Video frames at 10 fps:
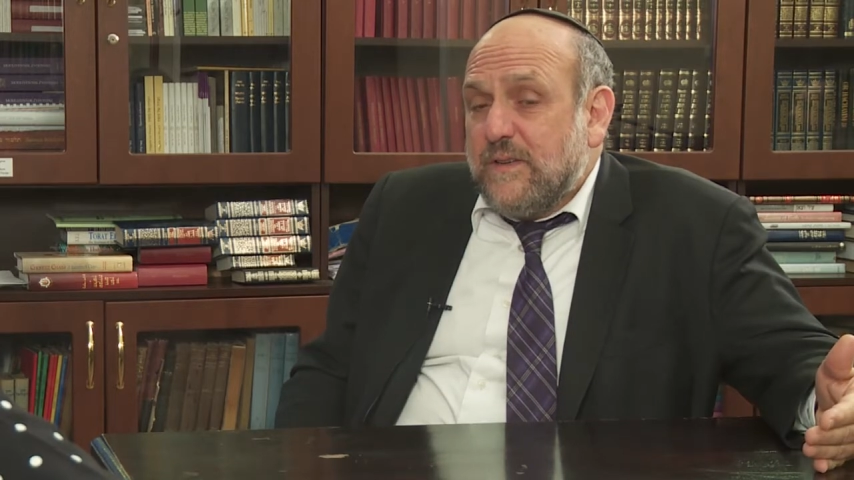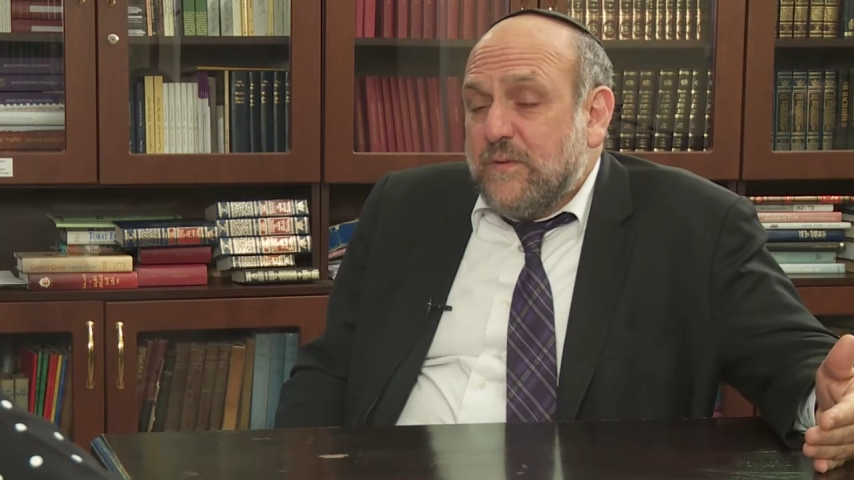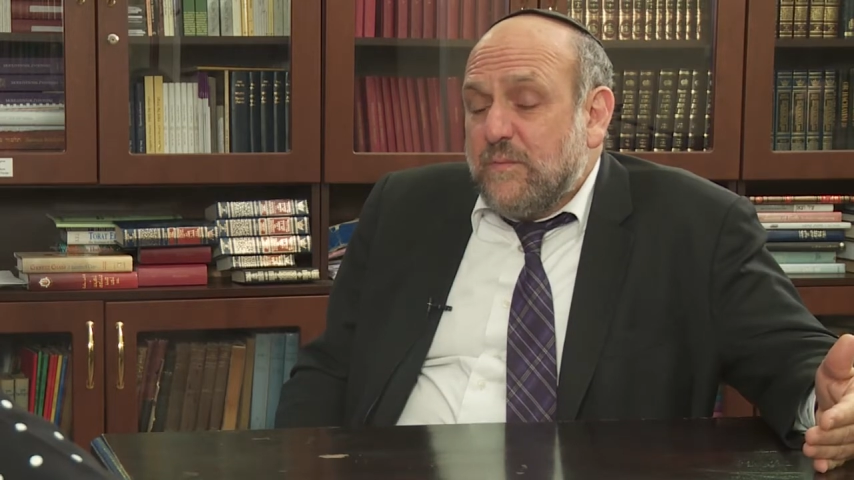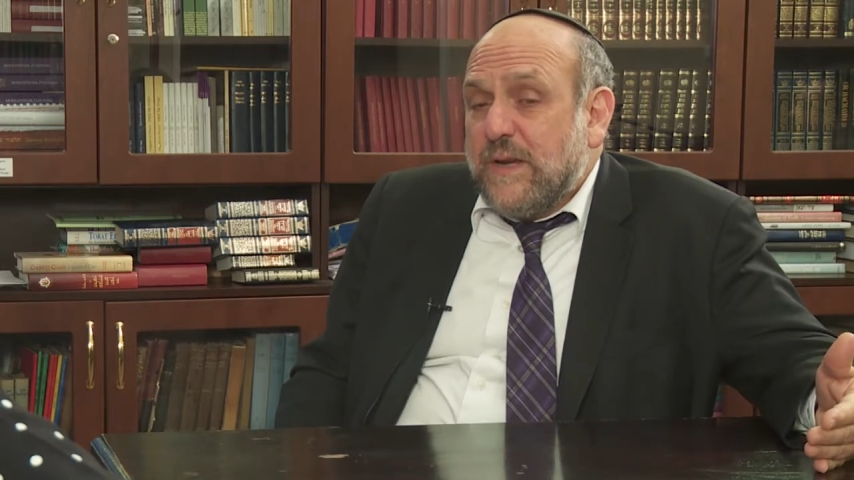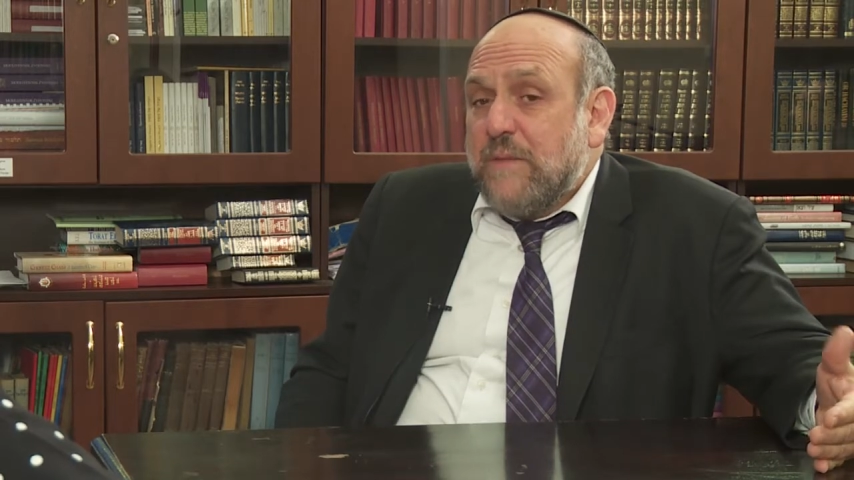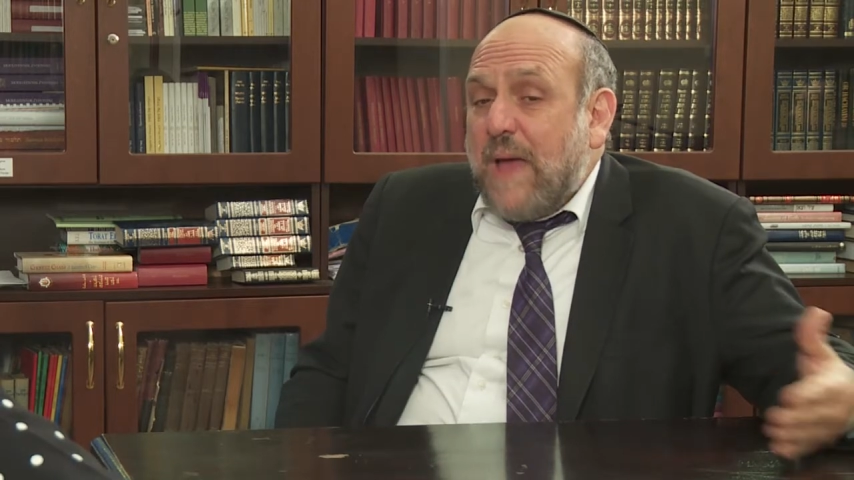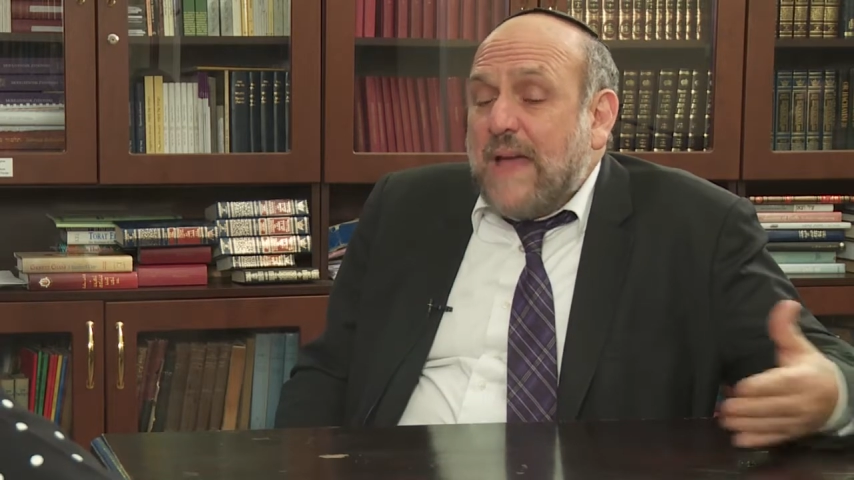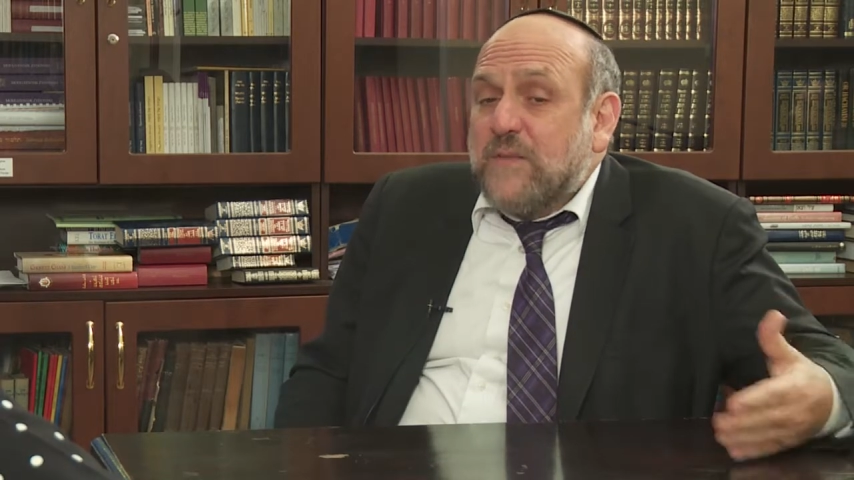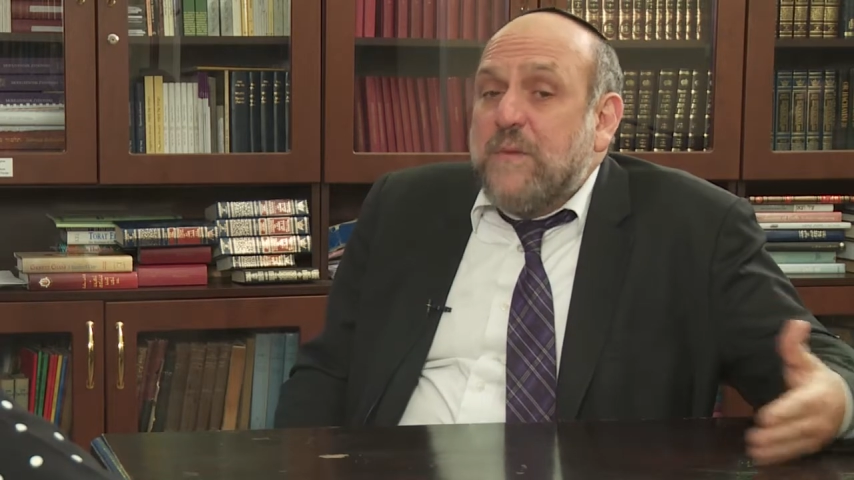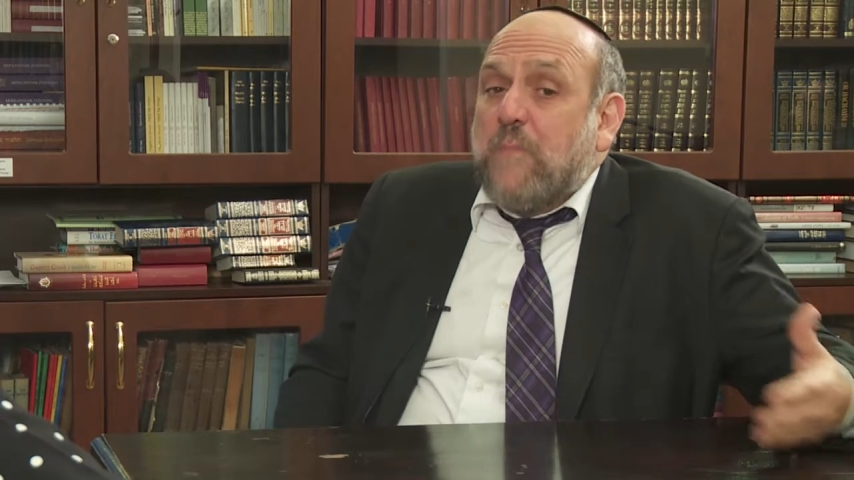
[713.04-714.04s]
to bring it
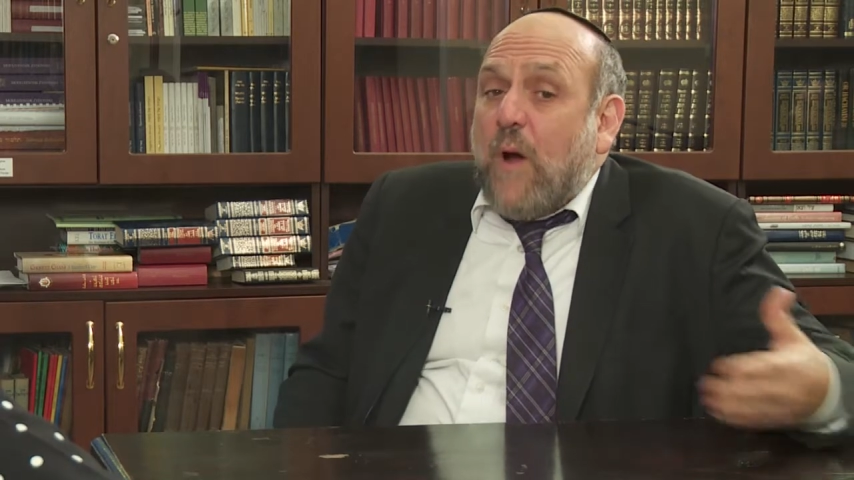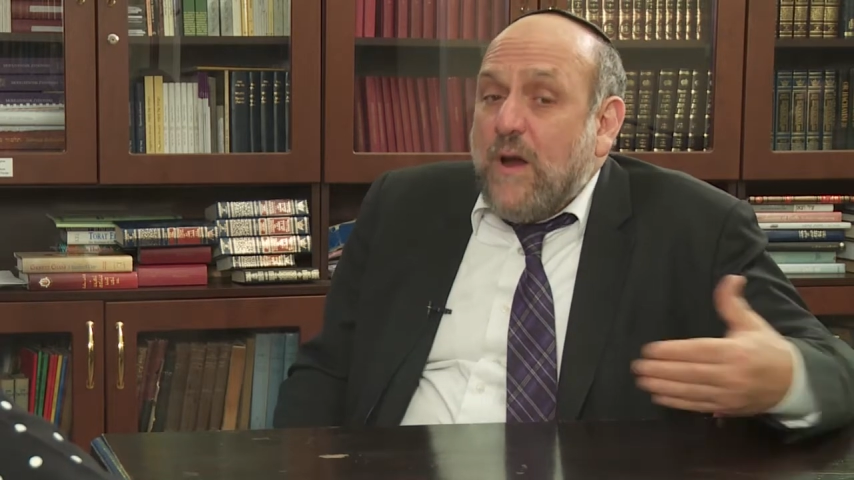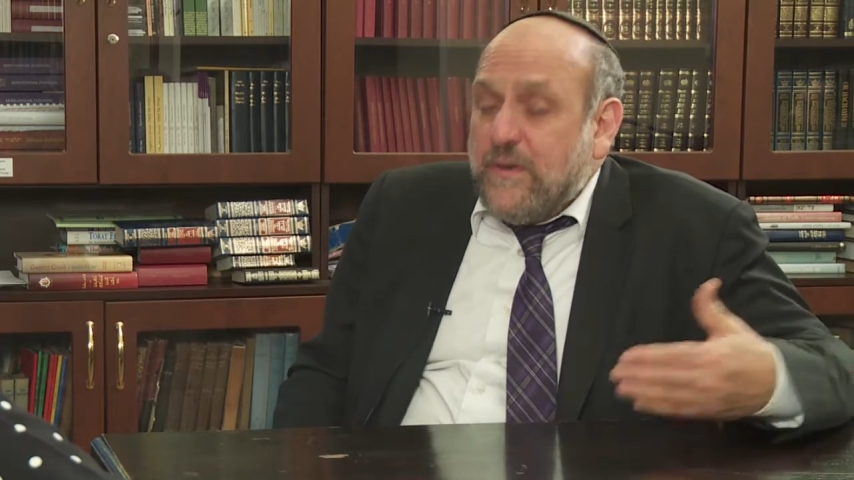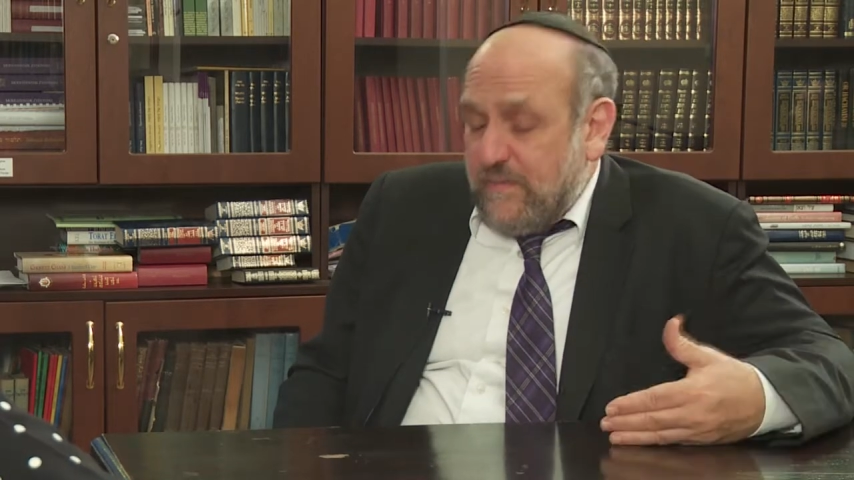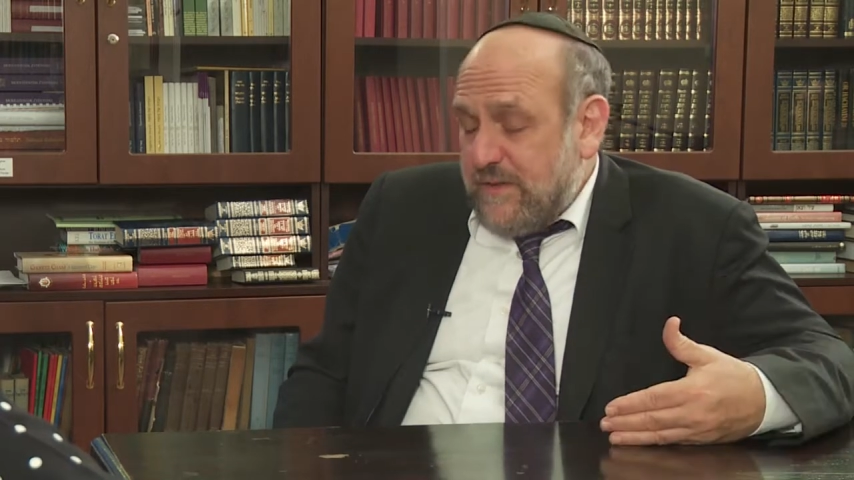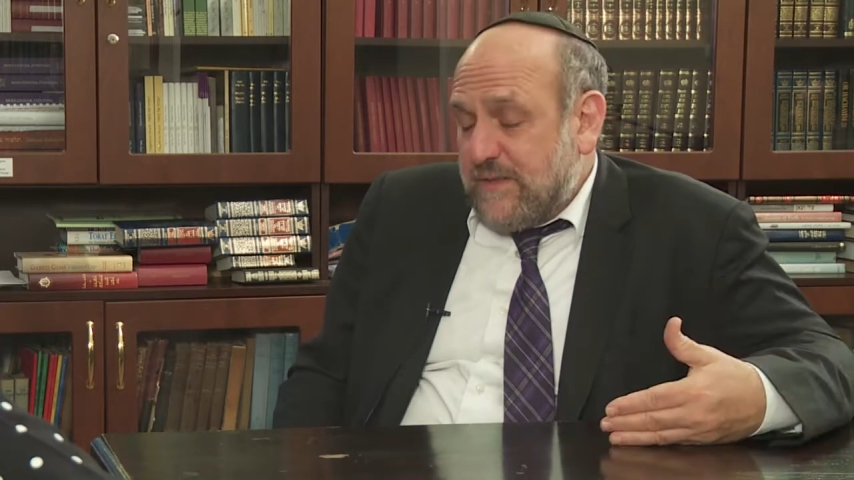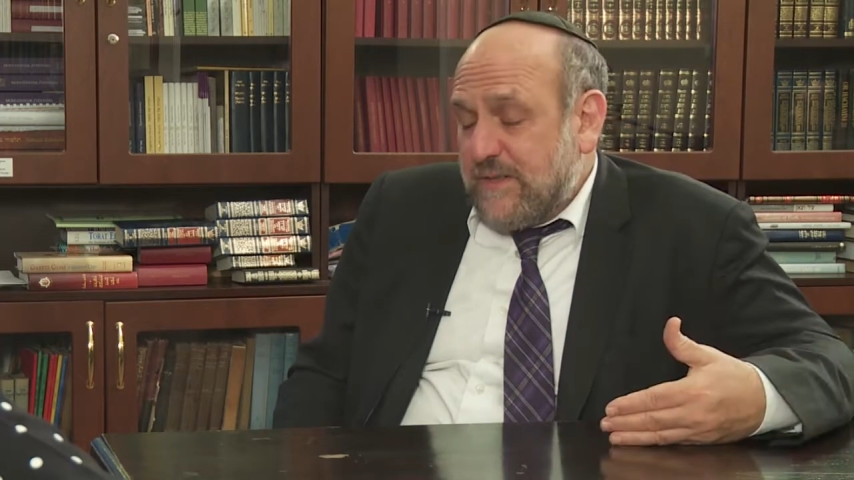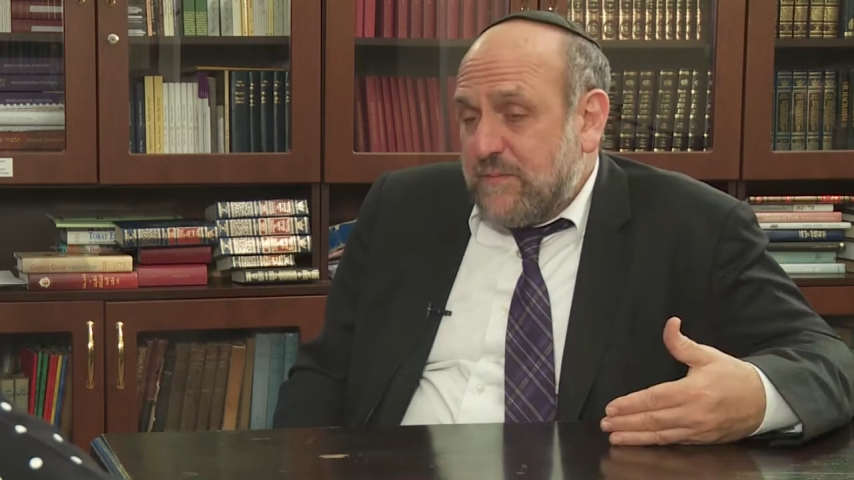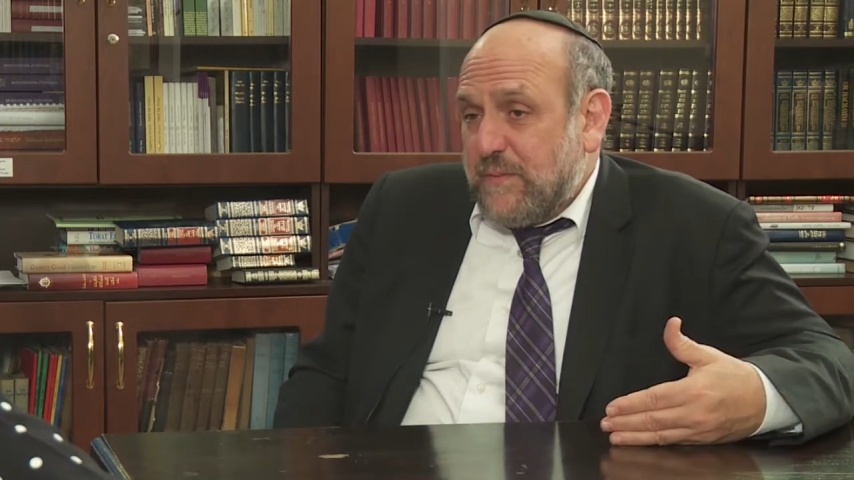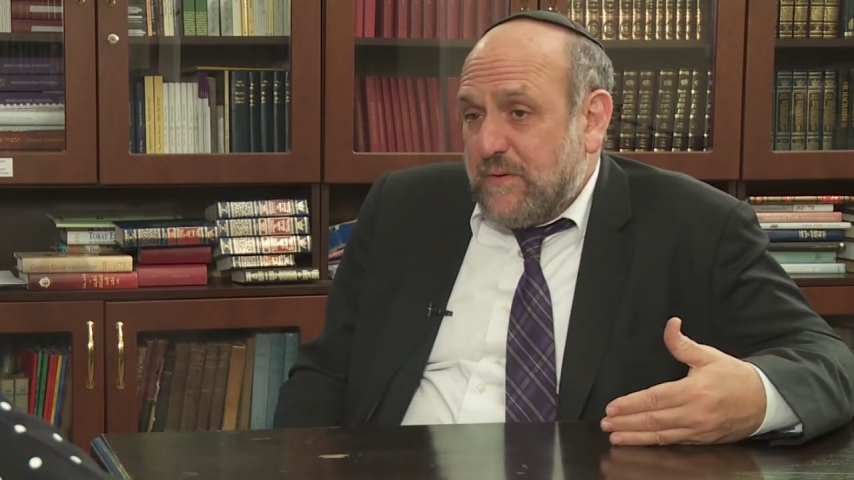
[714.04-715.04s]
back to be part of this
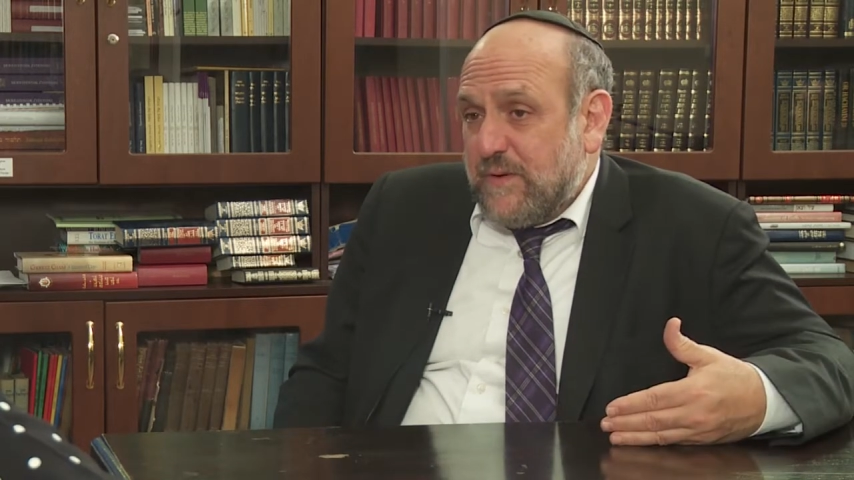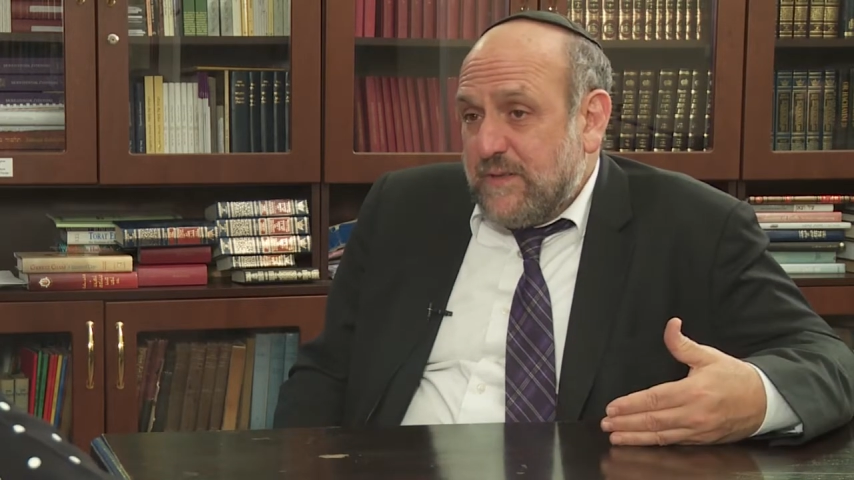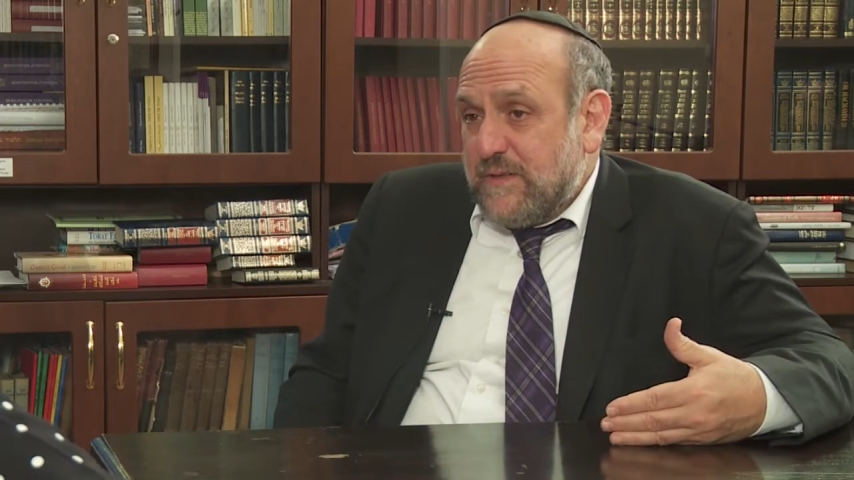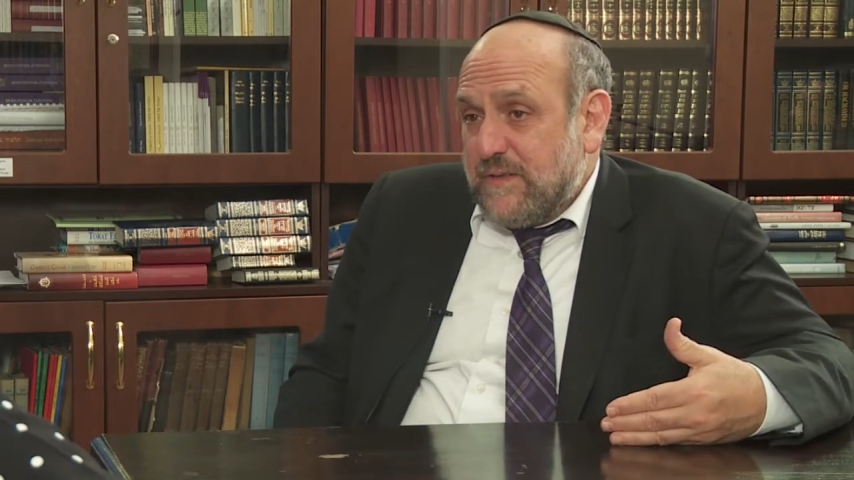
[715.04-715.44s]
experience.